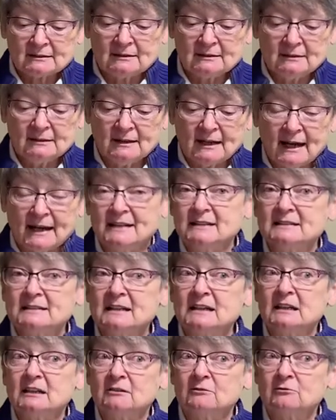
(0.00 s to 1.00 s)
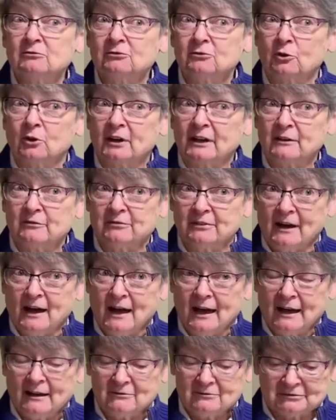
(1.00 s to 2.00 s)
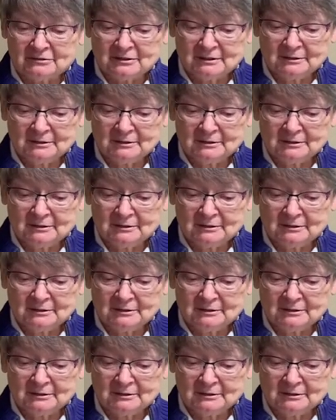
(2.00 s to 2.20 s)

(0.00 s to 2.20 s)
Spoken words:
1945.